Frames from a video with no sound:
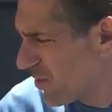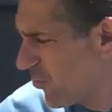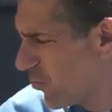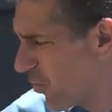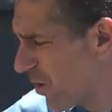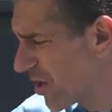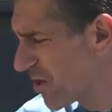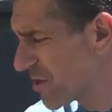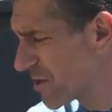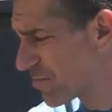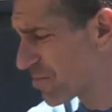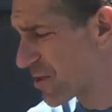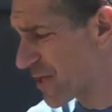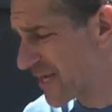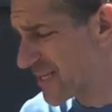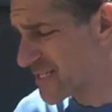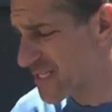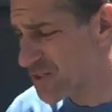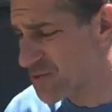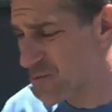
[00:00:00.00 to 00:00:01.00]
While the
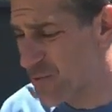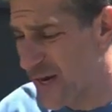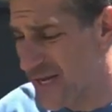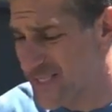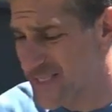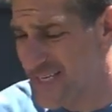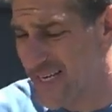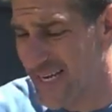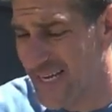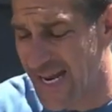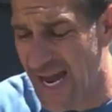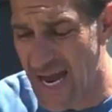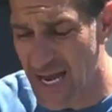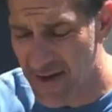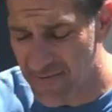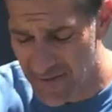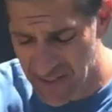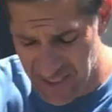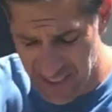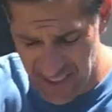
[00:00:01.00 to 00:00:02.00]
plant is resting and out
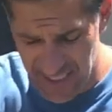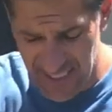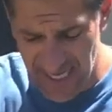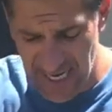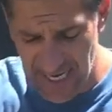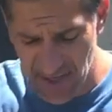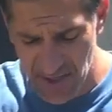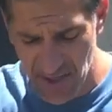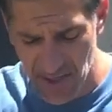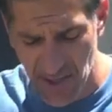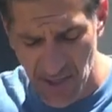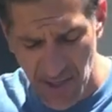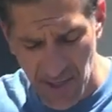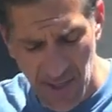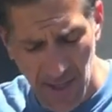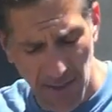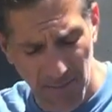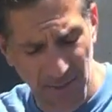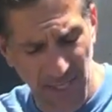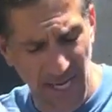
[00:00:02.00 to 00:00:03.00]
of its container,
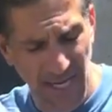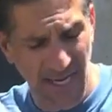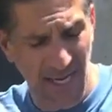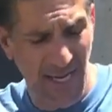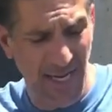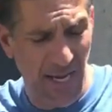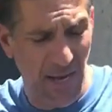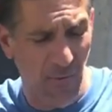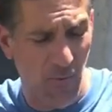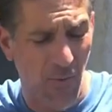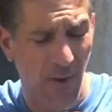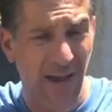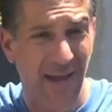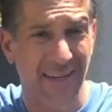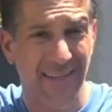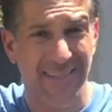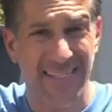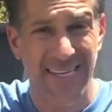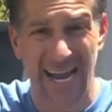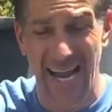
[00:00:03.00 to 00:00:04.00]
I'm taking a
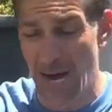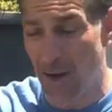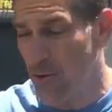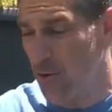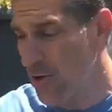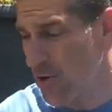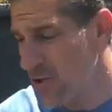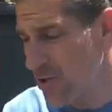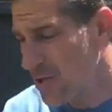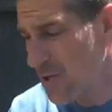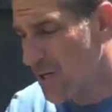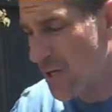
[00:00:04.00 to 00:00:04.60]
wet towel.